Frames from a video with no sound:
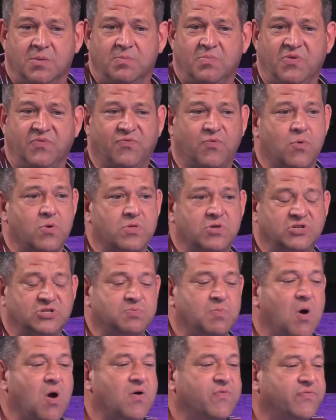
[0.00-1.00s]
before the
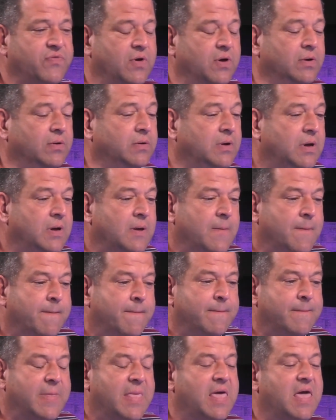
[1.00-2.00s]
smartphone.
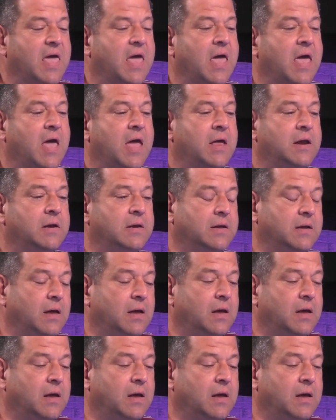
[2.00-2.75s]
And